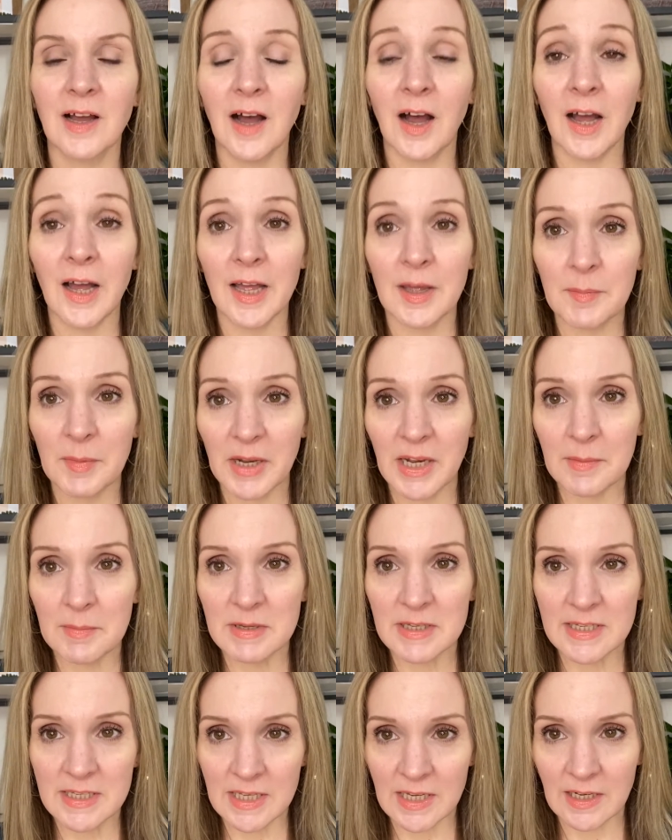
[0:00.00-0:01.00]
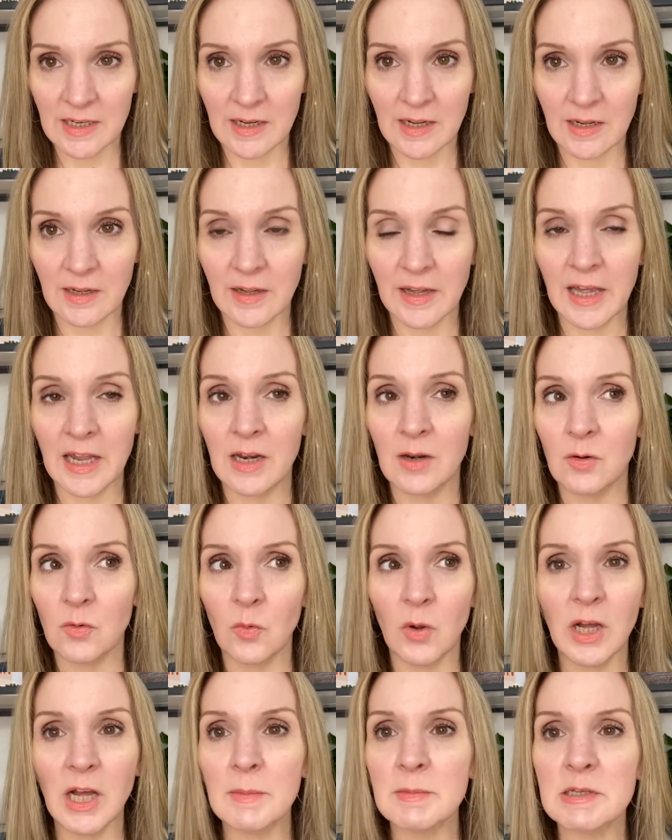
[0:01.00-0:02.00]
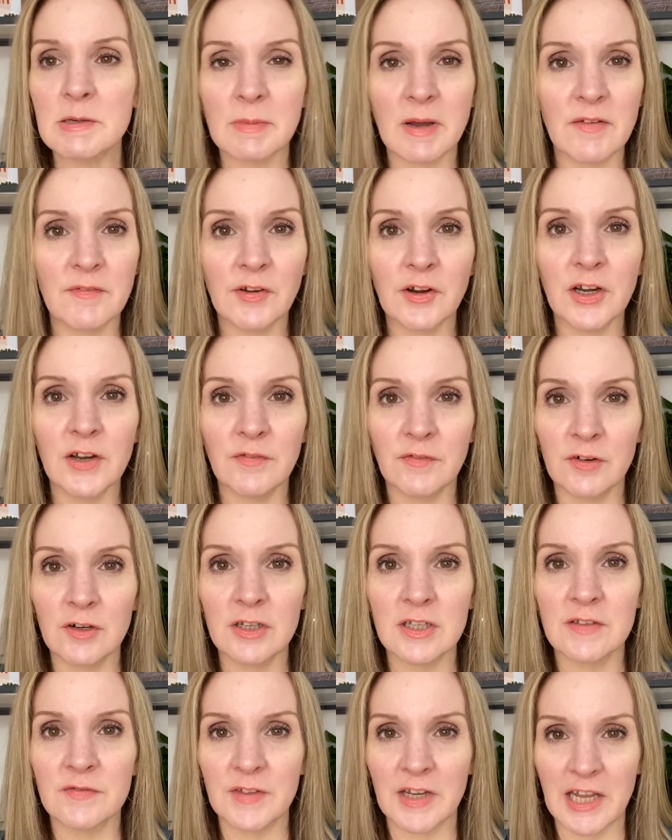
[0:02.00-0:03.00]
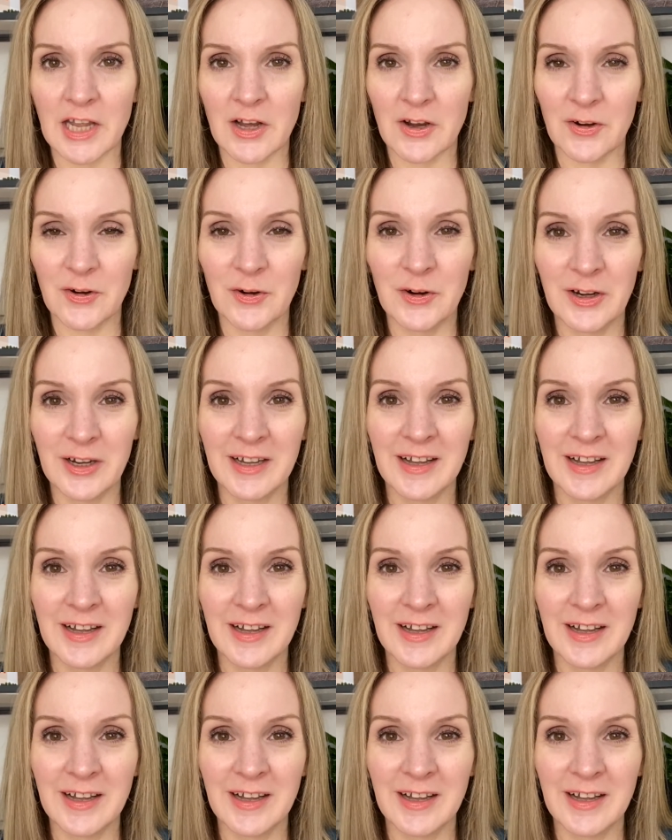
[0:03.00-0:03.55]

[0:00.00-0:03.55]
Hi, my name is Tina, and welcome to my very first video.